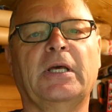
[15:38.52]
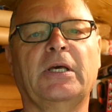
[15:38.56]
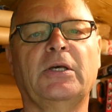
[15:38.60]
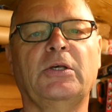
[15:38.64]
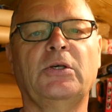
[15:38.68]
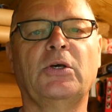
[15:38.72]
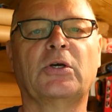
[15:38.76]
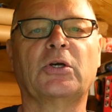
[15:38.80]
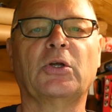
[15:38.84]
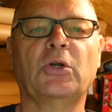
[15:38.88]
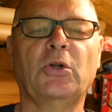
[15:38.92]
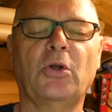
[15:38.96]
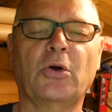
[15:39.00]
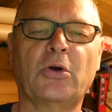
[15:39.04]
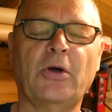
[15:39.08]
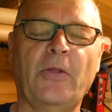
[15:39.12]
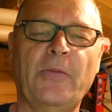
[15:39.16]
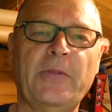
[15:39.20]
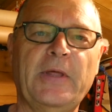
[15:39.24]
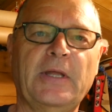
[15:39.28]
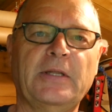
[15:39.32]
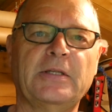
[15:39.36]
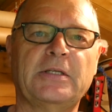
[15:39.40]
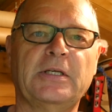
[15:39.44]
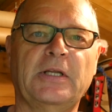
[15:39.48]
You can look on
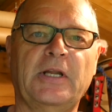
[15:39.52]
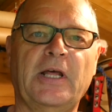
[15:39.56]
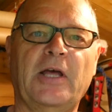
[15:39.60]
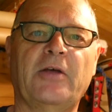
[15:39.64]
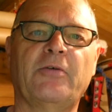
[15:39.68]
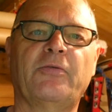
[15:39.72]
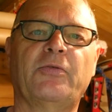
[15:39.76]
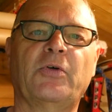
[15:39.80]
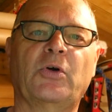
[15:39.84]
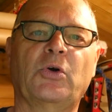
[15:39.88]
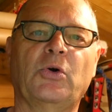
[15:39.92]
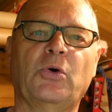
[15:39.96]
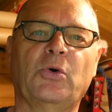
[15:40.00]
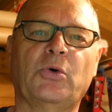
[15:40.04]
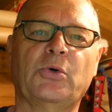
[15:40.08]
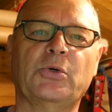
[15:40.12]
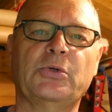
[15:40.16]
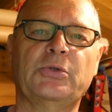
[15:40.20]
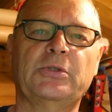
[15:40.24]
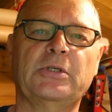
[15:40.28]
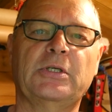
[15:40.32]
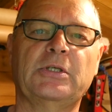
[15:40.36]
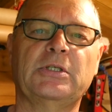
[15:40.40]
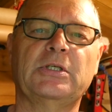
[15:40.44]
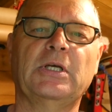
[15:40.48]
the internet for
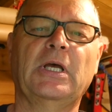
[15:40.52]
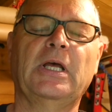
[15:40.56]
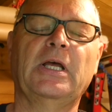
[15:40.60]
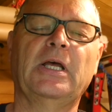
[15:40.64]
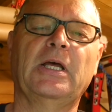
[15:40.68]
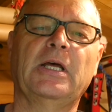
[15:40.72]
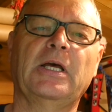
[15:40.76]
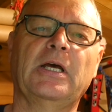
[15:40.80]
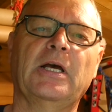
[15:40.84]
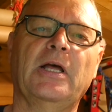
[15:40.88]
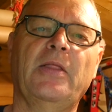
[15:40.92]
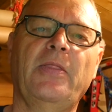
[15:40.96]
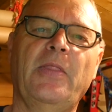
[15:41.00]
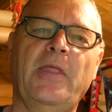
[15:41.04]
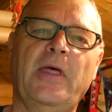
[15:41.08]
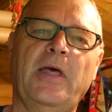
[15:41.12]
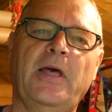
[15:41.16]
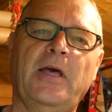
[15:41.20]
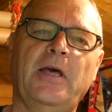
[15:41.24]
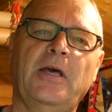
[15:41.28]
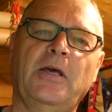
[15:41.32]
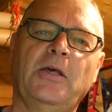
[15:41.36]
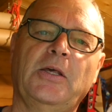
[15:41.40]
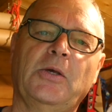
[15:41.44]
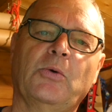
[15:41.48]
courses, and
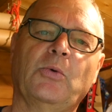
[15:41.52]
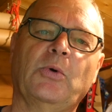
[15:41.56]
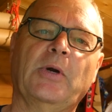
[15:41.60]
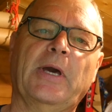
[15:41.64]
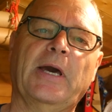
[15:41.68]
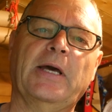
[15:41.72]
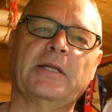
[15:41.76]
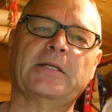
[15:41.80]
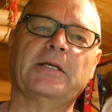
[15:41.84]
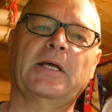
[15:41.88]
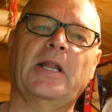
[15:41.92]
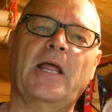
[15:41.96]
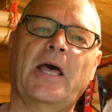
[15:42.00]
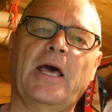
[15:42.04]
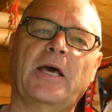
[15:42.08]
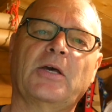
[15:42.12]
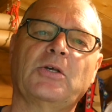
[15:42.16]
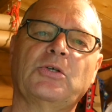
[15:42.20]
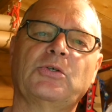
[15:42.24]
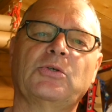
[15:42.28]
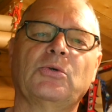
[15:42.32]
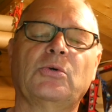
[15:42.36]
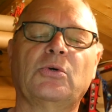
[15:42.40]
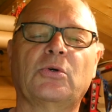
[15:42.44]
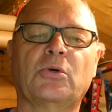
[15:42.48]
there you will get an
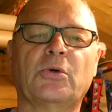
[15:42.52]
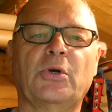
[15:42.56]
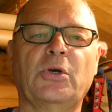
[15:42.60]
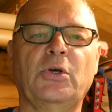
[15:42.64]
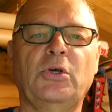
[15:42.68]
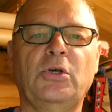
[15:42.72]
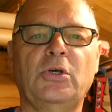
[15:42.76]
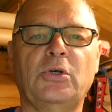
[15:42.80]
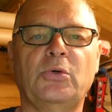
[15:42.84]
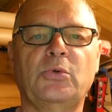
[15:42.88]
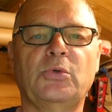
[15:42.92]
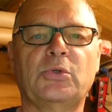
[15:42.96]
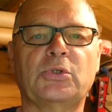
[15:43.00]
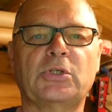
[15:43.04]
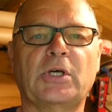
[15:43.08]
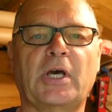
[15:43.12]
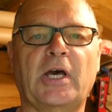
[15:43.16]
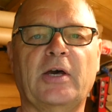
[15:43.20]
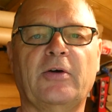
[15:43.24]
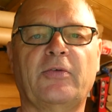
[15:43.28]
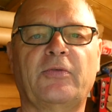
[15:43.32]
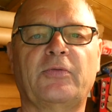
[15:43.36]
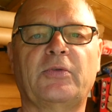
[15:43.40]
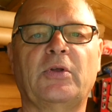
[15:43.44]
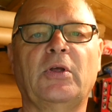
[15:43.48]
ash or a U
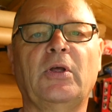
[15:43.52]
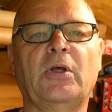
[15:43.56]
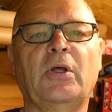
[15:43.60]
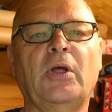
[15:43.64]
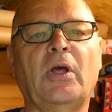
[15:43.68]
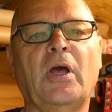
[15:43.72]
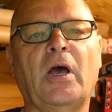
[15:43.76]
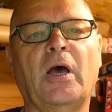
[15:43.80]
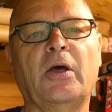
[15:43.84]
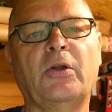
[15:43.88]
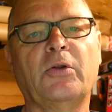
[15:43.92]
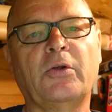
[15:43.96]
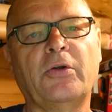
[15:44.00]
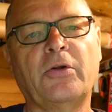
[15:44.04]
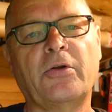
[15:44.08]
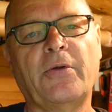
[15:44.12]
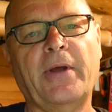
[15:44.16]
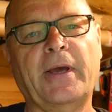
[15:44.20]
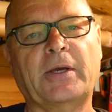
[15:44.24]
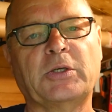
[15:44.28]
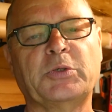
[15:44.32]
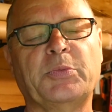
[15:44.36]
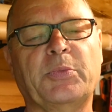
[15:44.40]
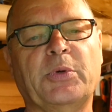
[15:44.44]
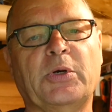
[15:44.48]
shaft, and under
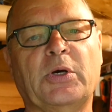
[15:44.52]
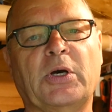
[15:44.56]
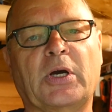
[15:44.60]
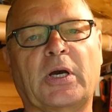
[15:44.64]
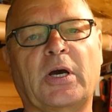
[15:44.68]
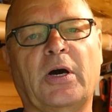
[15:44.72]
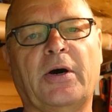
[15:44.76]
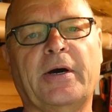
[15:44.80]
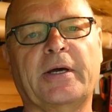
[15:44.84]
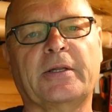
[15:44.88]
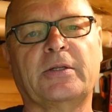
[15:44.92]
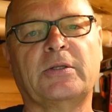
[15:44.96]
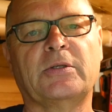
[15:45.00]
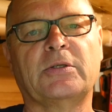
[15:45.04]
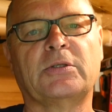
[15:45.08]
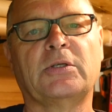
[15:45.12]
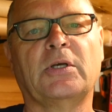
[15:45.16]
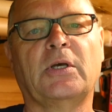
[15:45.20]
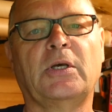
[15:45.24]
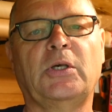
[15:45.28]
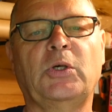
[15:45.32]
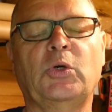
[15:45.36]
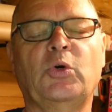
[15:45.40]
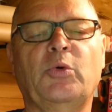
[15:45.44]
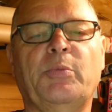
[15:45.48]
expert guidance
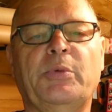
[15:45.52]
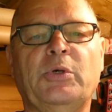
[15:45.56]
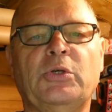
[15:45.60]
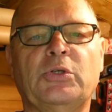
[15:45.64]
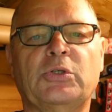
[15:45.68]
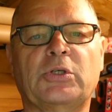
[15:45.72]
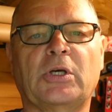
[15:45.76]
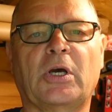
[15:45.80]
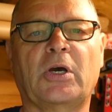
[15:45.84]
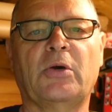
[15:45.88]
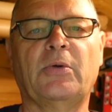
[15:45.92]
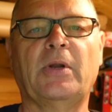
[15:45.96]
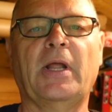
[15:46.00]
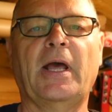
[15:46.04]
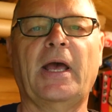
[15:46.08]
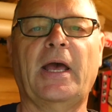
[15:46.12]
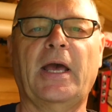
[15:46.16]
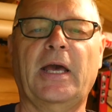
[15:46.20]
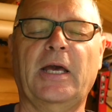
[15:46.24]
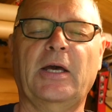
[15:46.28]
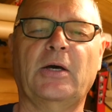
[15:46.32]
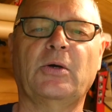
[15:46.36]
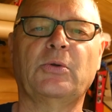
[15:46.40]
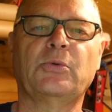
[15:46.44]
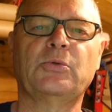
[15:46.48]
you will be shown
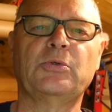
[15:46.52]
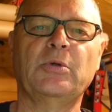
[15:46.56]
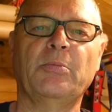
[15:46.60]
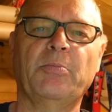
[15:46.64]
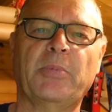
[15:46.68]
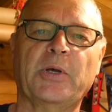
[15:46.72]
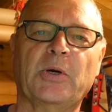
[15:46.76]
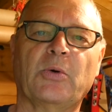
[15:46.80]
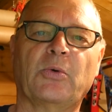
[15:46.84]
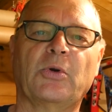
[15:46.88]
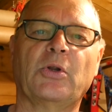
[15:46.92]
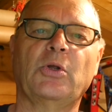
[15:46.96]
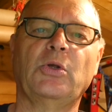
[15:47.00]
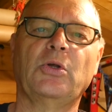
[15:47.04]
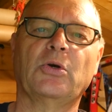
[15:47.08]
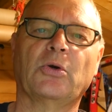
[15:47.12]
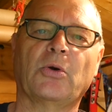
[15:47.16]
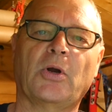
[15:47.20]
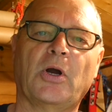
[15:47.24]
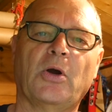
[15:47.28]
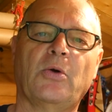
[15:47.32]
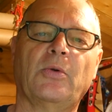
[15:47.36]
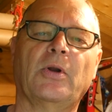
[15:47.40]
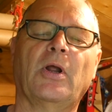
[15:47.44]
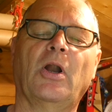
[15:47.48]
how to build
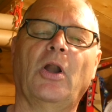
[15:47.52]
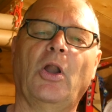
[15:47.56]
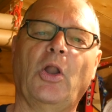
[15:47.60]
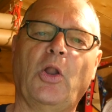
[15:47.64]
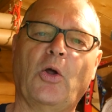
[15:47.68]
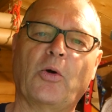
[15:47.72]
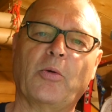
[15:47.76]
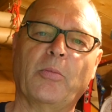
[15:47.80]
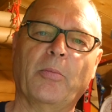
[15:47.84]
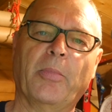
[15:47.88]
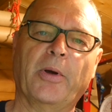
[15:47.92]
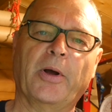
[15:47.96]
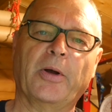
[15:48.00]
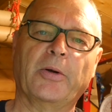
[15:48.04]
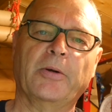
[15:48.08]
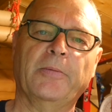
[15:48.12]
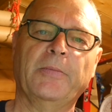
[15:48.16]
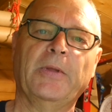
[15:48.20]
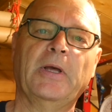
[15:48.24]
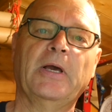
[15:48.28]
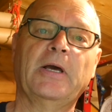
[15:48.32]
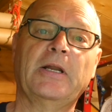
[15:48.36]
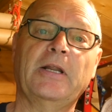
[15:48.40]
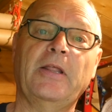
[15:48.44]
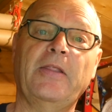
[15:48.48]
your own longbow,
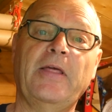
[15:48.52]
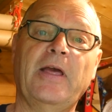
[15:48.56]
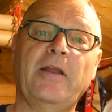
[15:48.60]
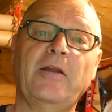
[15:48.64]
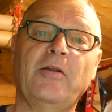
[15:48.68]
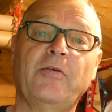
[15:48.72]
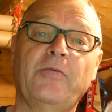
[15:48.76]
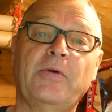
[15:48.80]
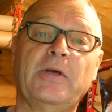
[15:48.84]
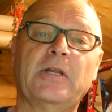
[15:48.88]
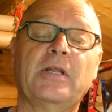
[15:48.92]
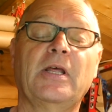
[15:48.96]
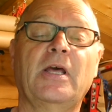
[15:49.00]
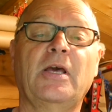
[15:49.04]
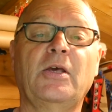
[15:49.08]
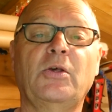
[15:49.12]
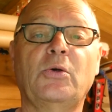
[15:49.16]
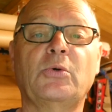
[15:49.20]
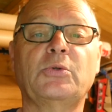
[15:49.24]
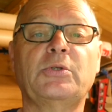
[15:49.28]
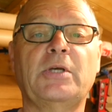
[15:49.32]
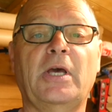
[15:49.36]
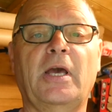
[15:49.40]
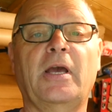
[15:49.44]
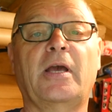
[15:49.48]
and at the end of it
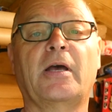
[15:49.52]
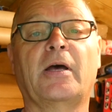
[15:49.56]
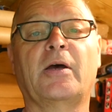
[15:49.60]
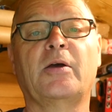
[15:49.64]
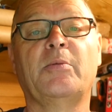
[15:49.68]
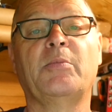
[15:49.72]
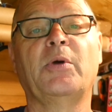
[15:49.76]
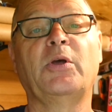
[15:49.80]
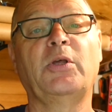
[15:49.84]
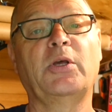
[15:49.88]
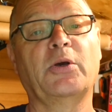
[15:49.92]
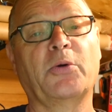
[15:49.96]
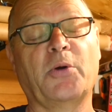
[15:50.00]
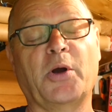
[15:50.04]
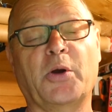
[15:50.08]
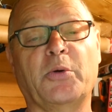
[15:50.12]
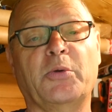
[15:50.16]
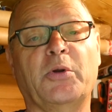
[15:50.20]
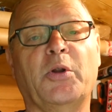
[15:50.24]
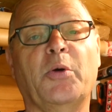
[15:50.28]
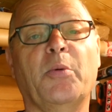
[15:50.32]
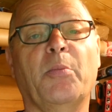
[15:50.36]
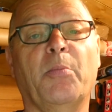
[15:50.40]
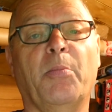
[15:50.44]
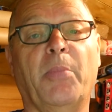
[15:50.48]
you'll take home your
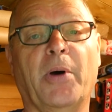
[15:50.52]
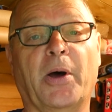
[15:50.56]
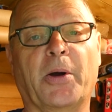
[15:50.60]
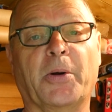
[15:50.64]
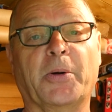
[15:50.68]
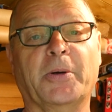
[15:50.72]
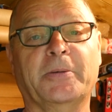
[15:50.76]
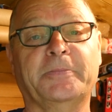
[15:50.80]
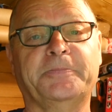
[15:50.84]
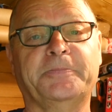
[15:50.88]
own bow.